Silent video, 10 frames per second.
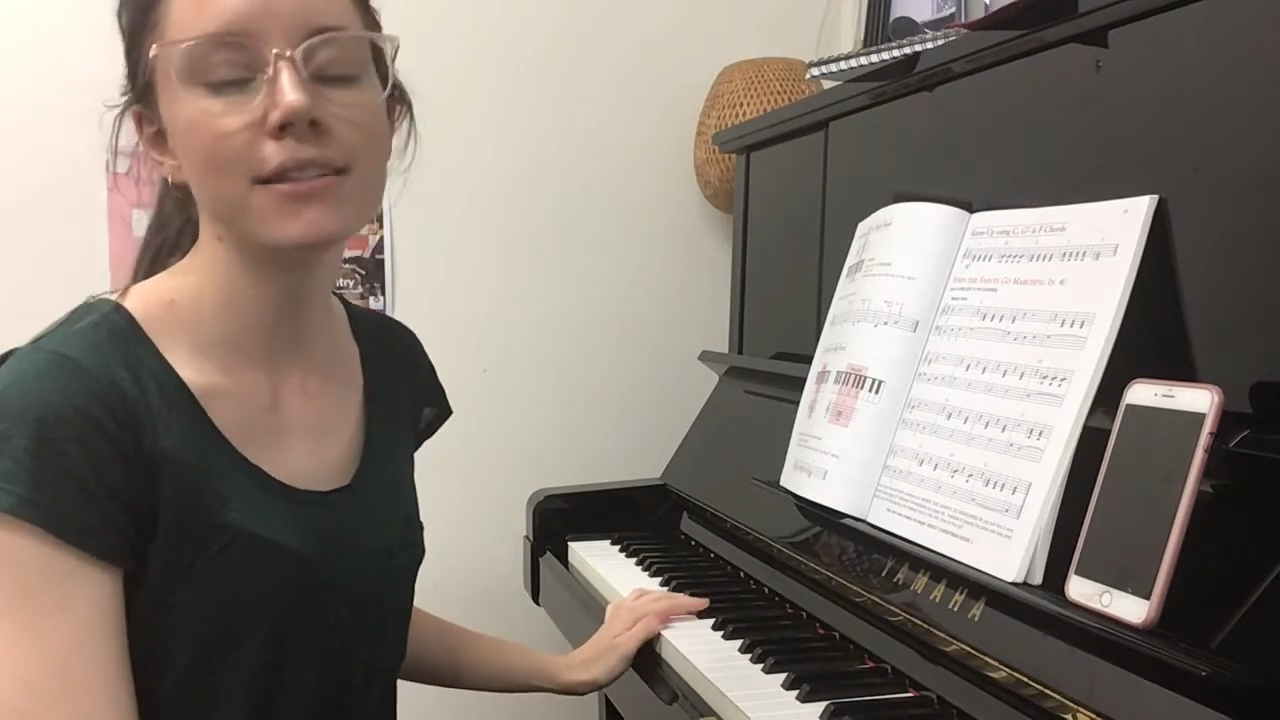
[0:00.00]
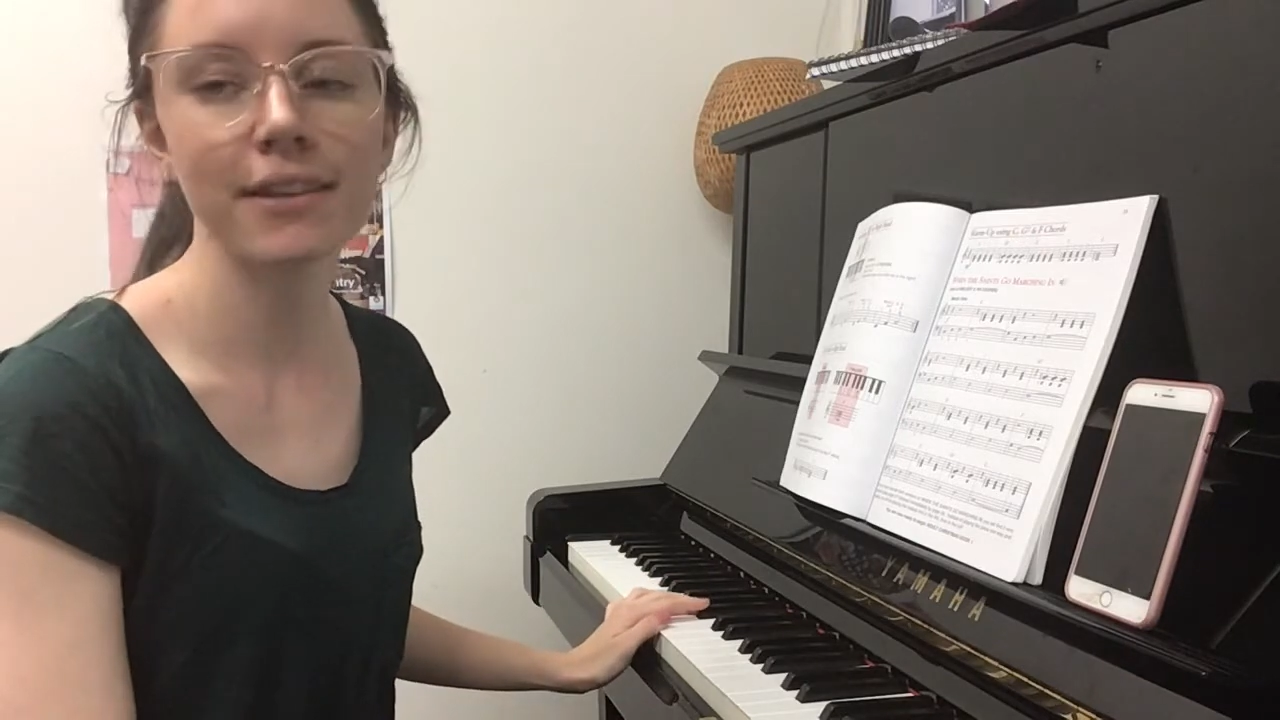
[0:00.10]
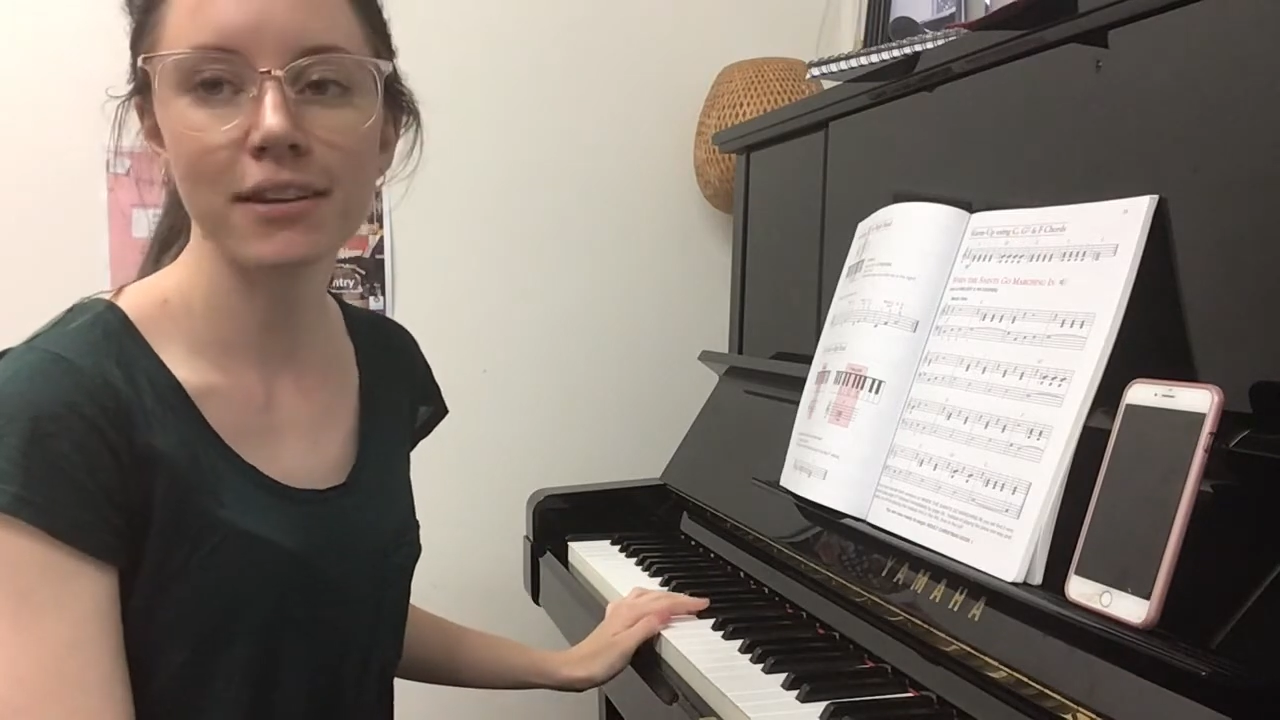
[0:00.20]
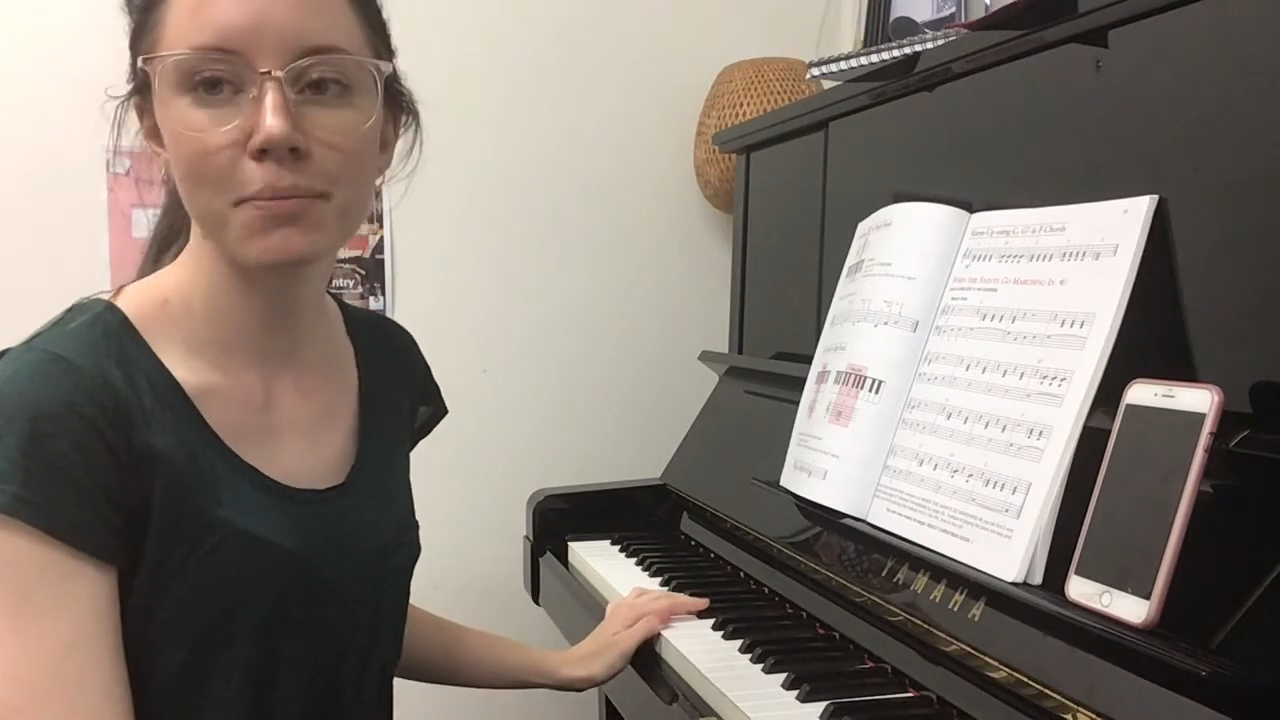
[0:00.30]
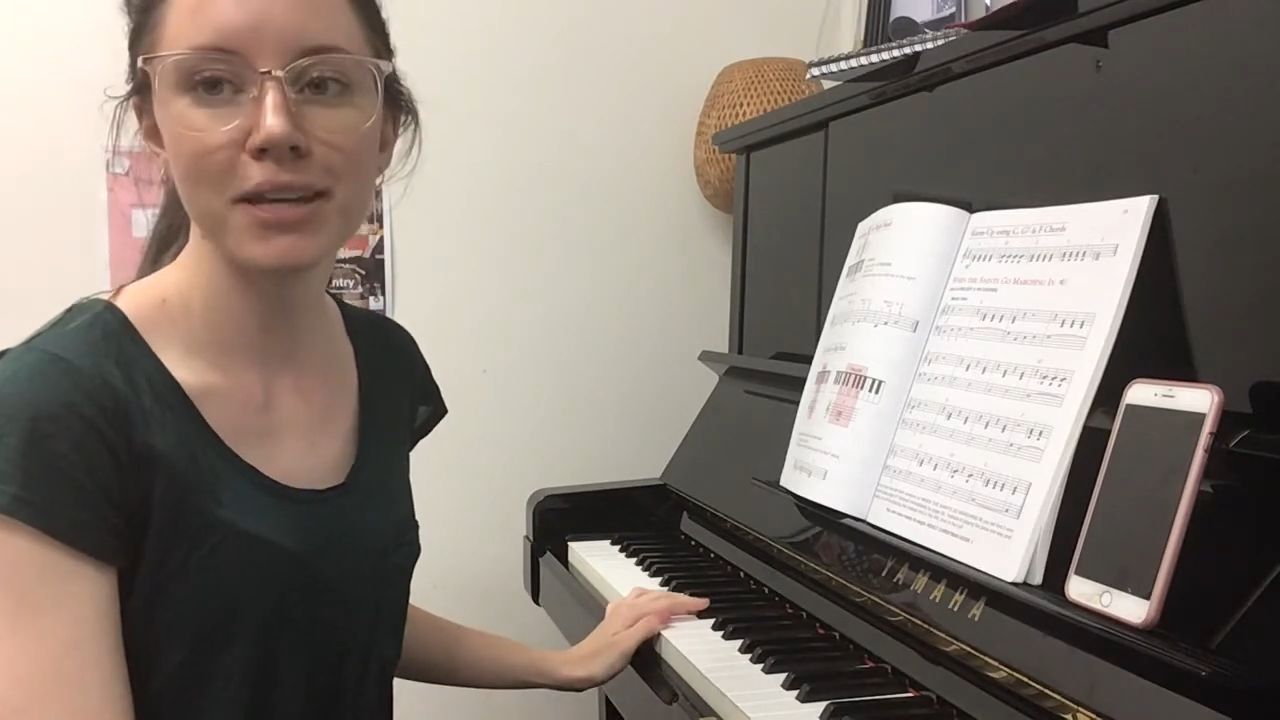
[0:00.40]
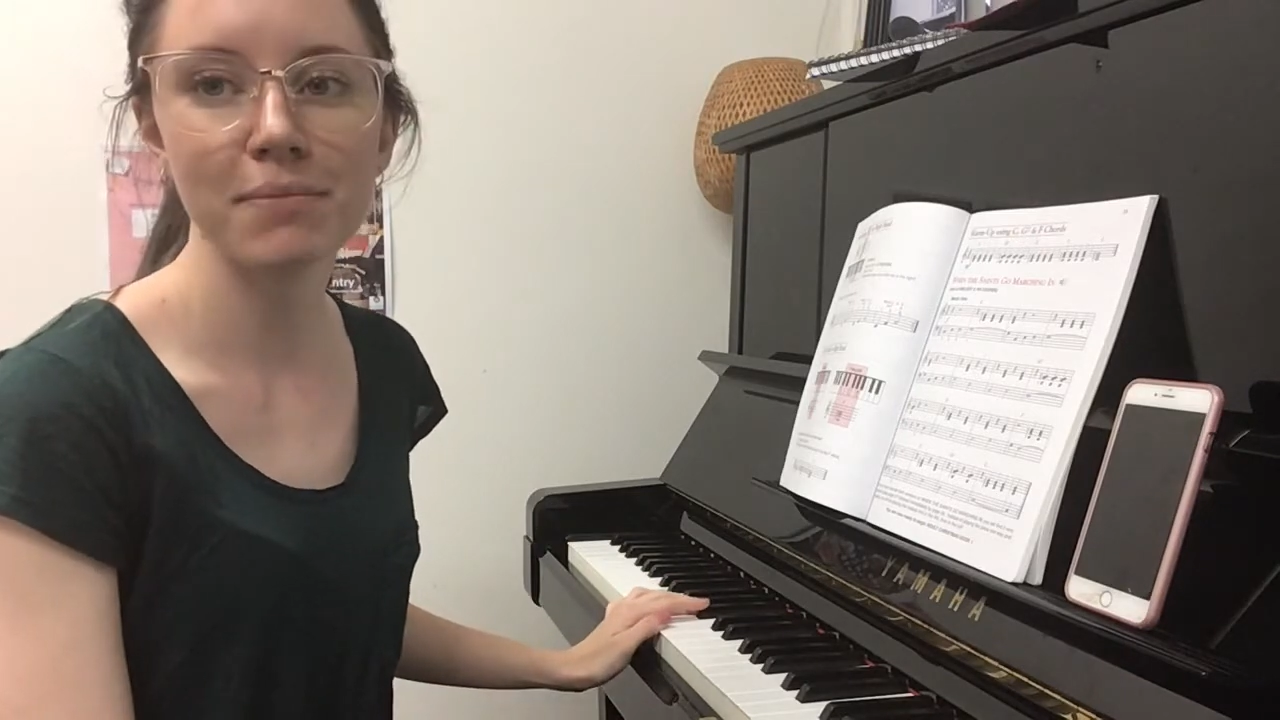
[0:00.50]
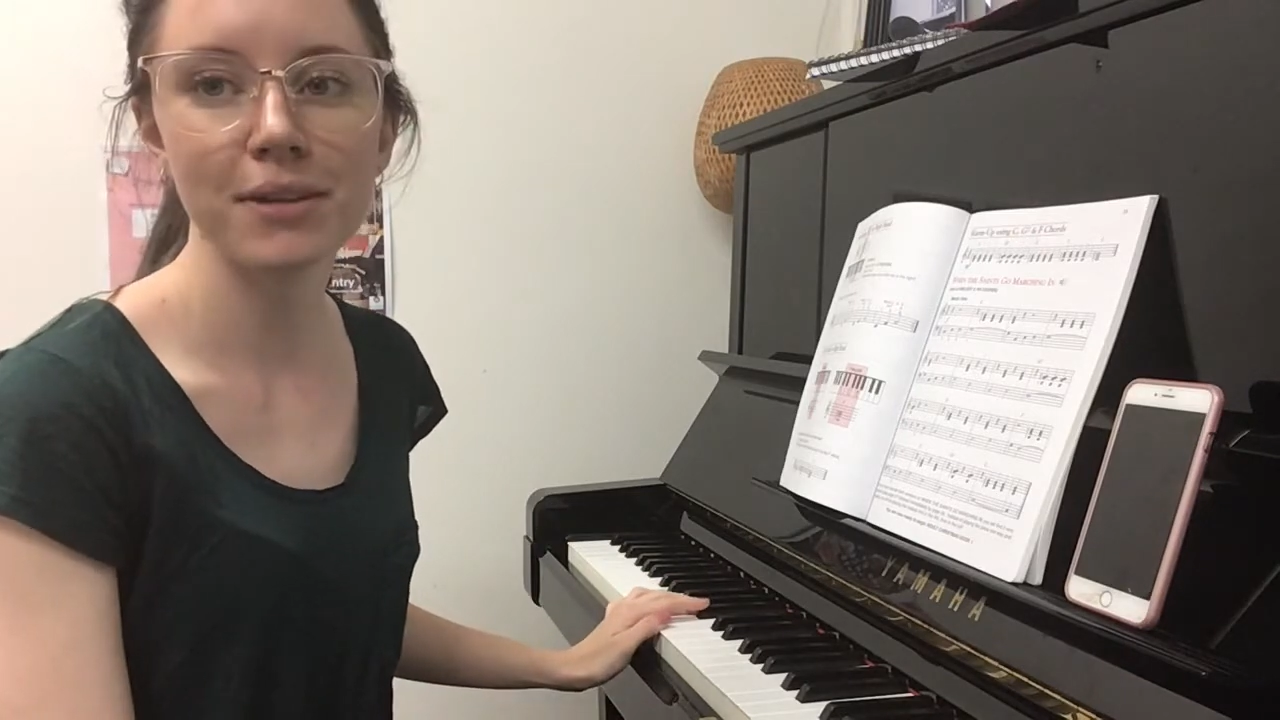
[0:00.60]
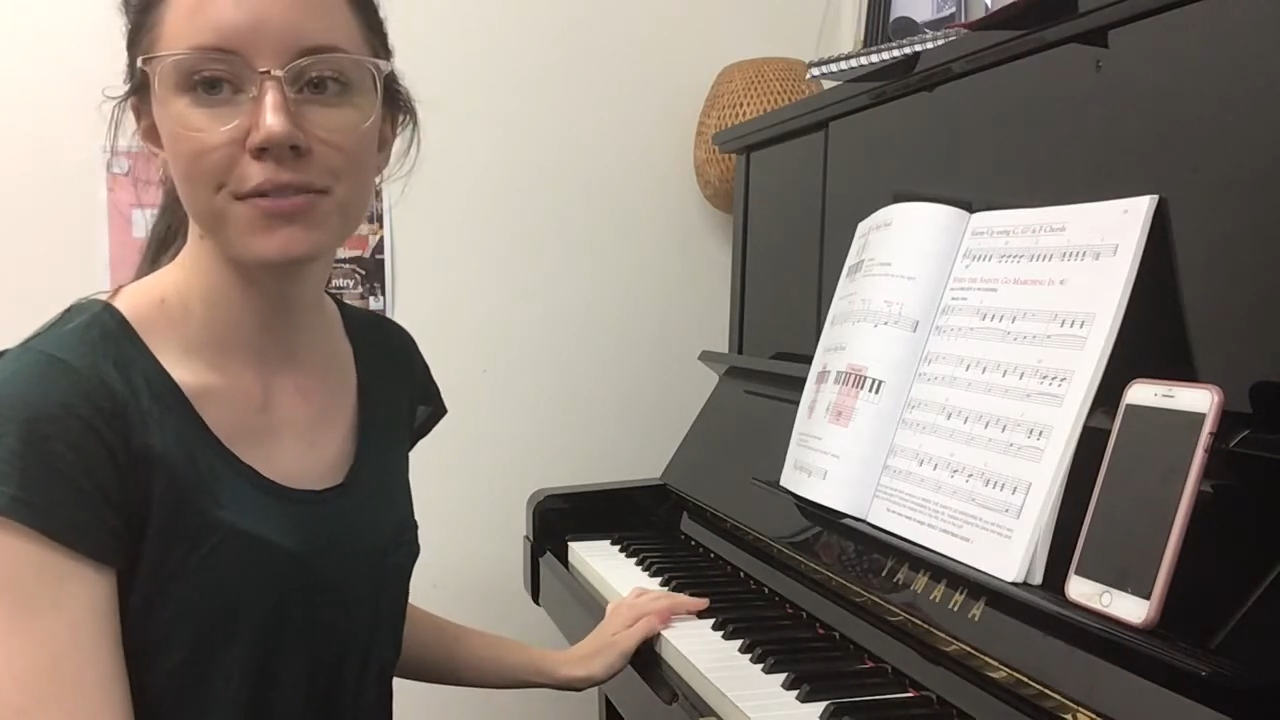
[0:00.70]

going to be a B